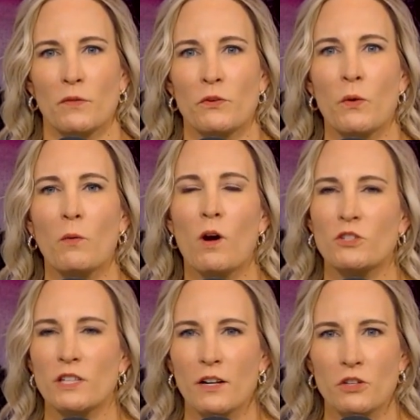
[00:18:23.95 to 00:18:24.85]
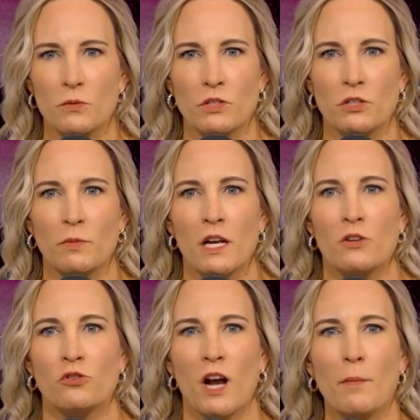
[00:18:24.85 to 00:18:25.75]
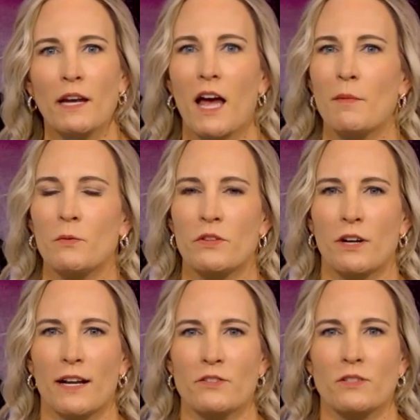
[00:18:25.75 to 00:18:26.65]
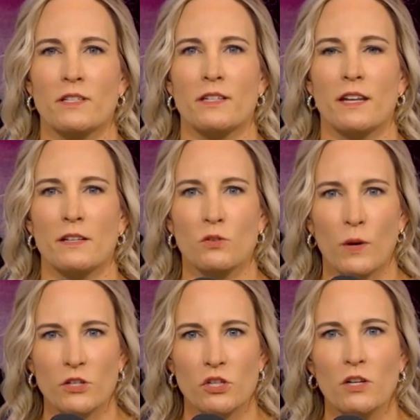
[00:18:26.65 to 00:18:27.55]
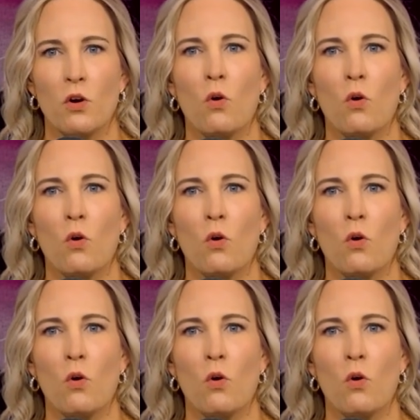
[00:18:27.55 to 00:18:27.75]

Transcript: If you are watching on YouTube, drop a comment with your answer to today's question,